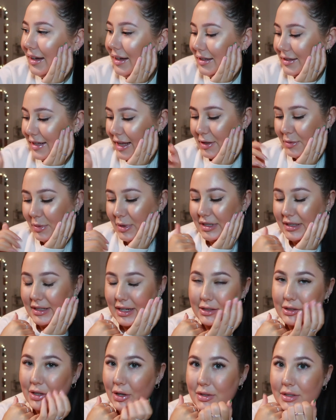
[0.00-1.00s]
Sainsbury's and
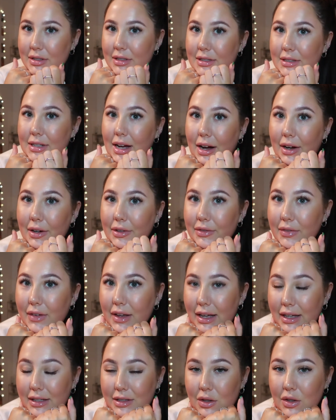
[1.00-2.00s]
Tesco's and stuff.
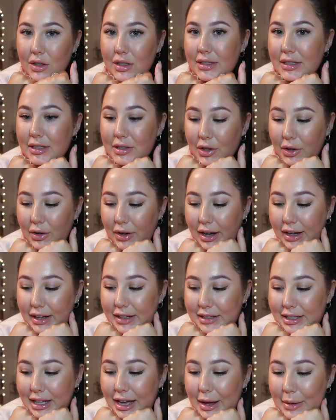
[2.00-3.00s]
It is honestly so
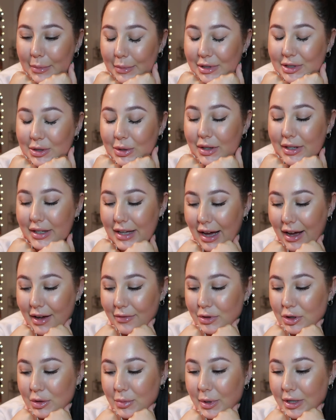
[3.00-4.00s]
nice. So yeah, I've
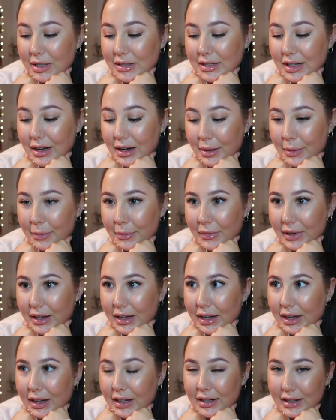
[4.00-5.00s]
just put some
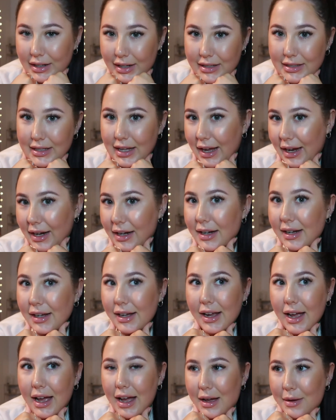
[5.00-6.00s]
nuggets in.
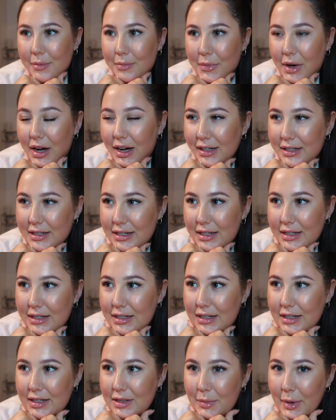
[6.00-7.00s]
I did
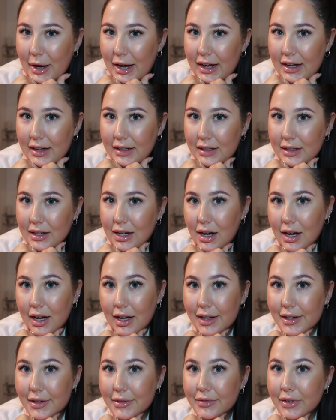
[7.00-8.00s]
need to pack.
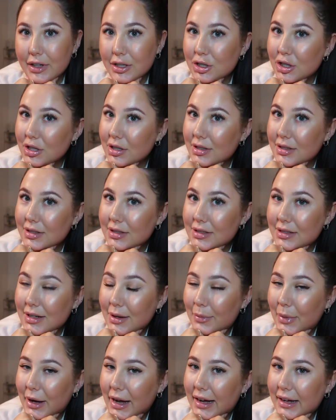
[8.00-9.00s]
I've just
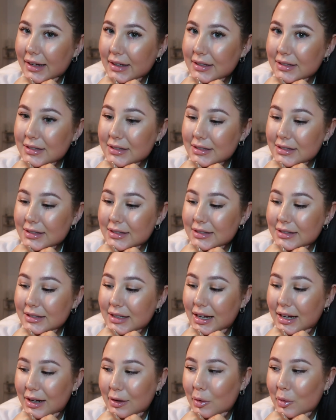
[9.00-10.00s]
packed
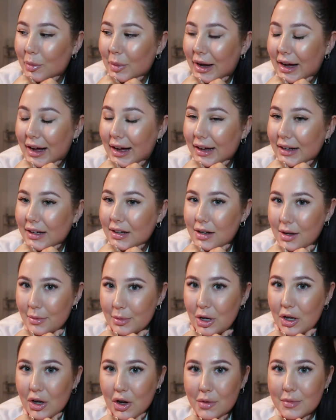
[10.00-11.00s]
a little bag. I'm
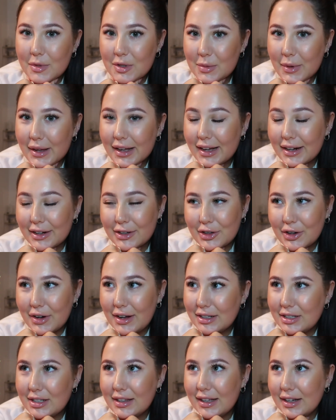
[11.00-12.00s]
going home this weekend, I don't
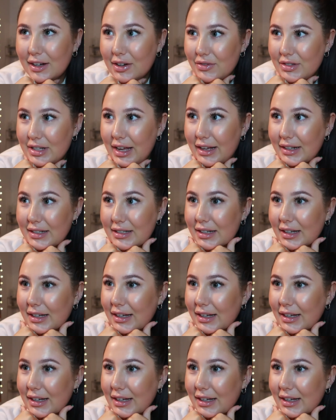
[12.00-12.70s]
actually think I've said.